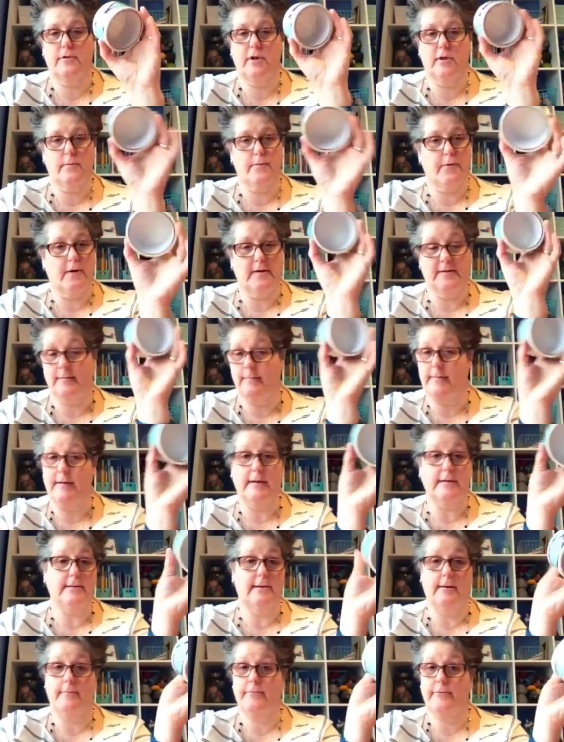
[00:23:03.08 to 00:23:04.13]
just bring some
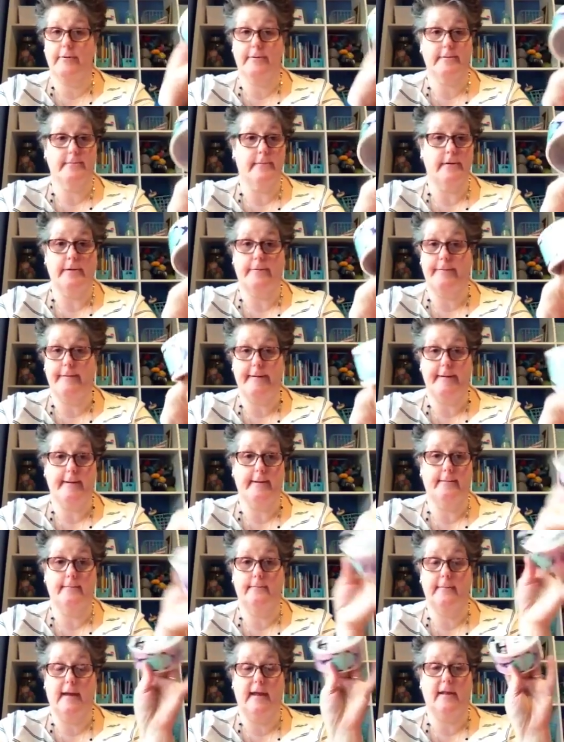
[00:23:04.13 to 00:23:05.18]
duct tape. Trust me, you'll need
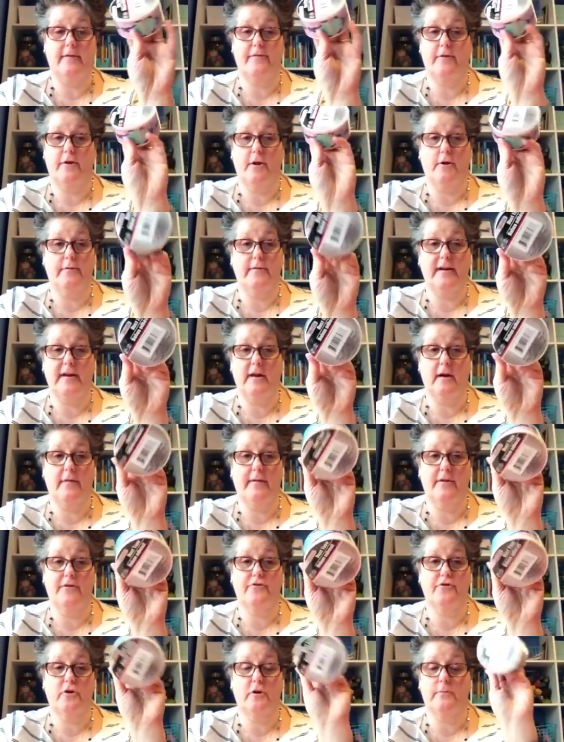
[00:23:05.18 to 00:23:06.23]
it. And if you don't need it on
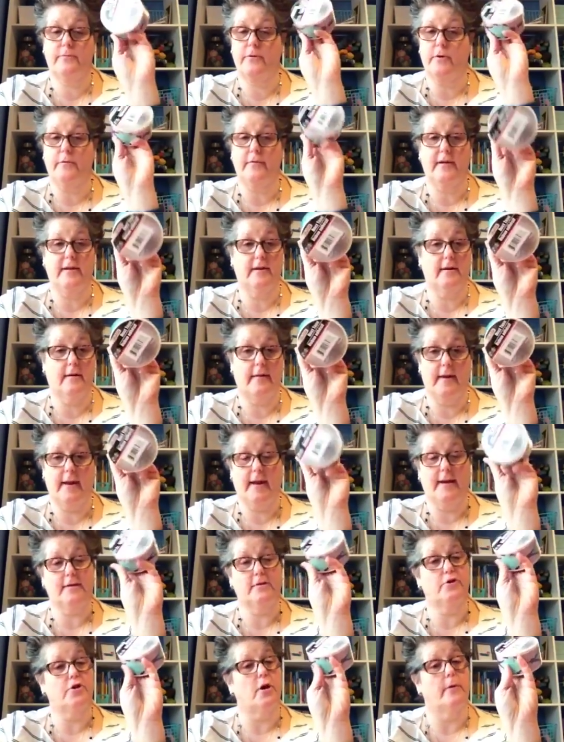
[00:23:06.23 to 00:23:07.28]
this trip, you'll need it on the
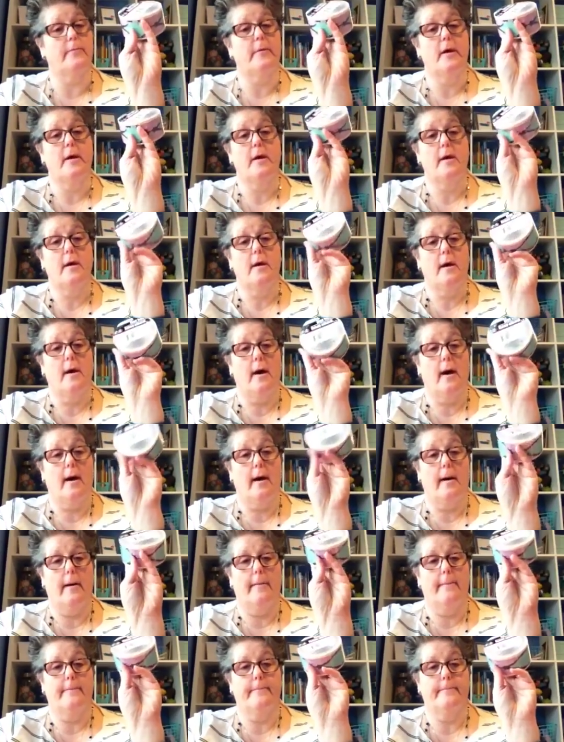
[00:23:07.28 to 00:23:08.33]
next trip.
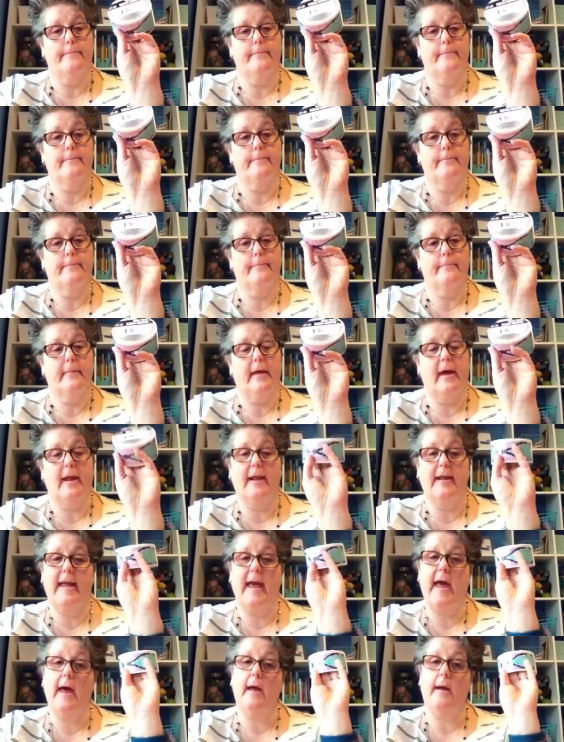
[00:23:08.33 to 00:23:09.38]
And
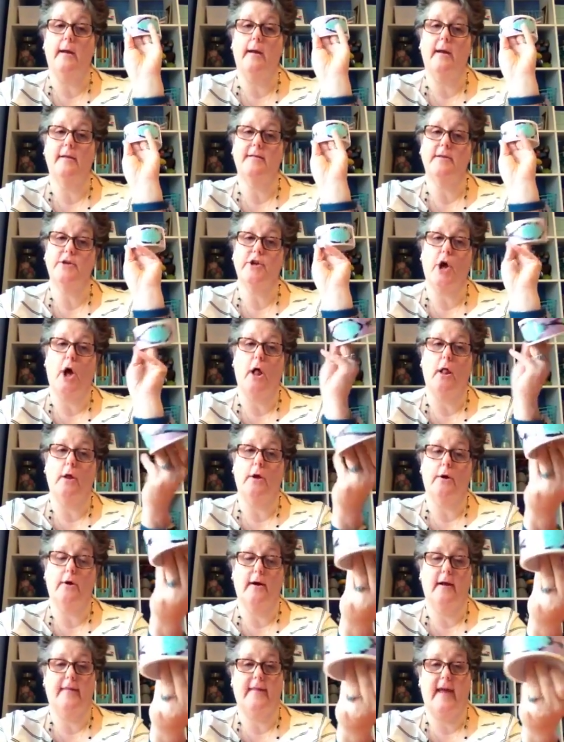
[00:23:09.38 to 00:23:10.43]
again, it's
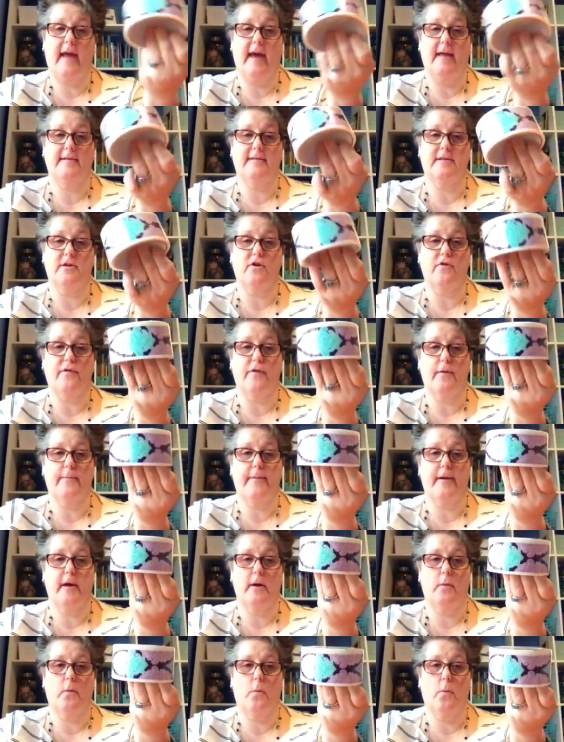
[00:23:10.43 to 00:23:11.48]
$1 and they had silver,
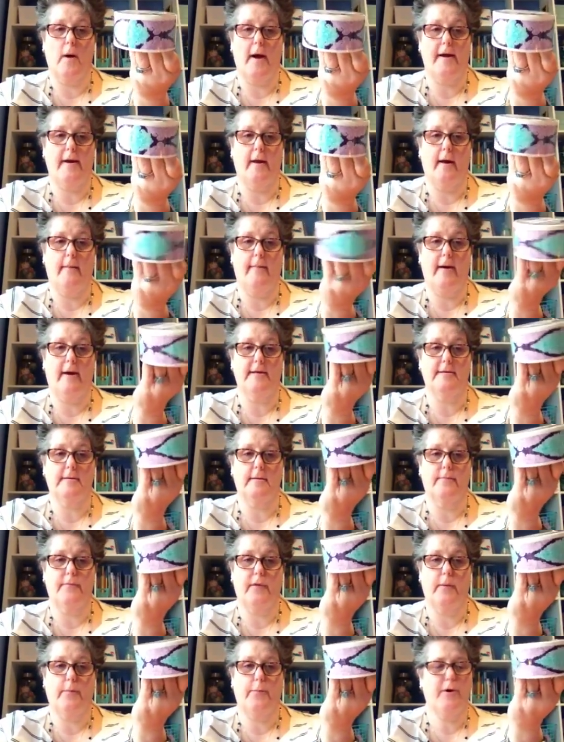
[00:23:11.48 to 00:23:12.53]
but why not buy
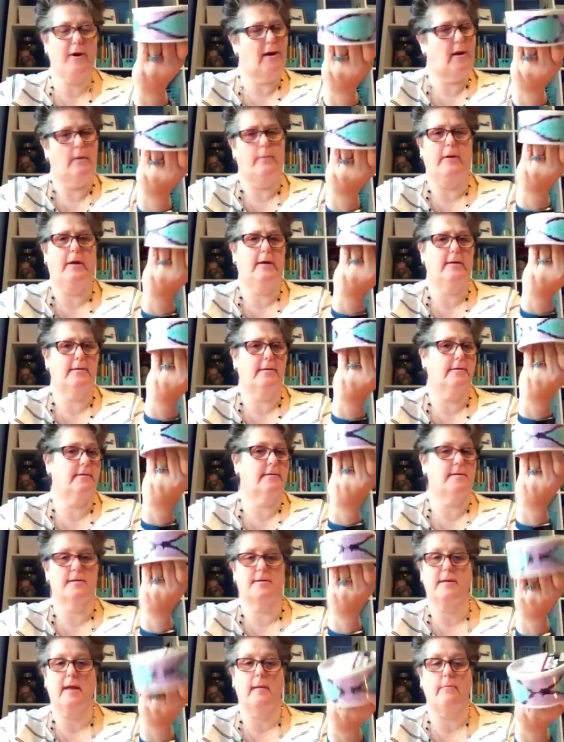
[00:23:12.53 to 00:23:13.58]
something pretty because it's
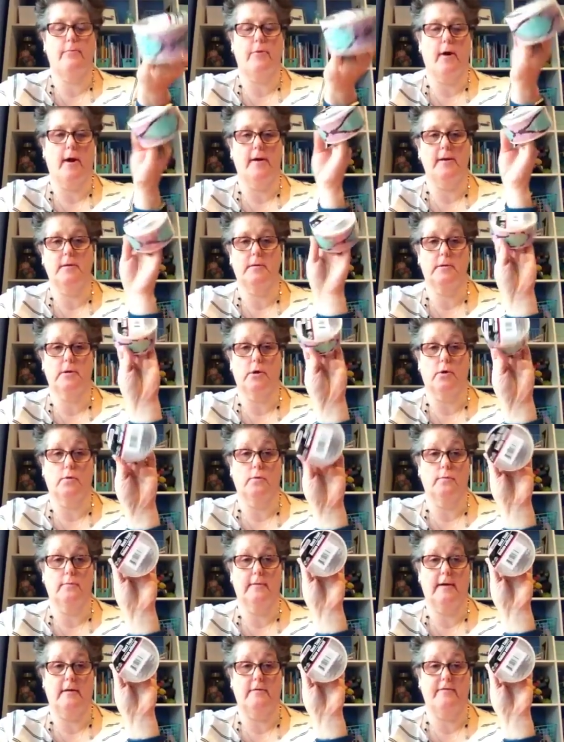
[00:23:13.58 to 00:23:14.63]
the same price,
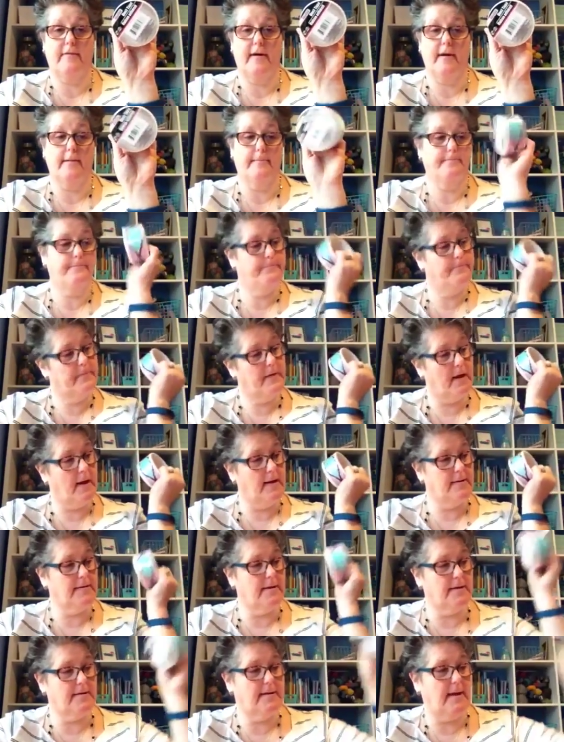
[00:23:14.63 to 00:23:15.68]
so how fun.
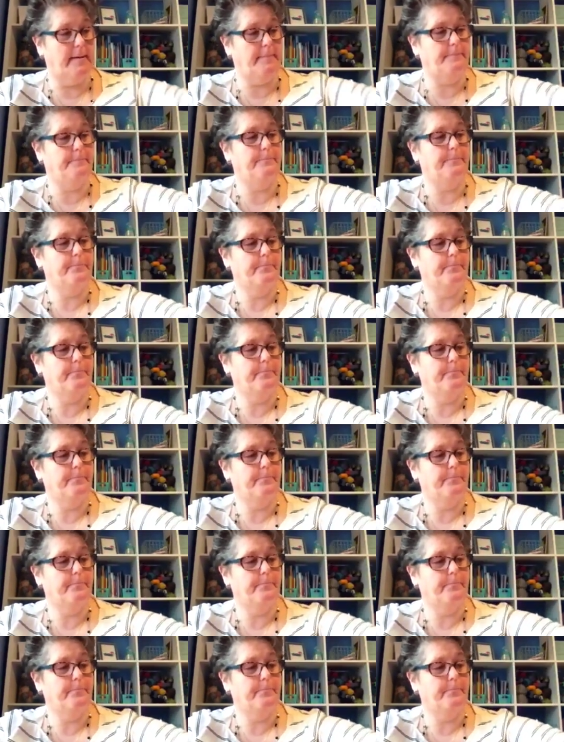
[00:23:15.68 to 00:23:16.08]
Got duct tape.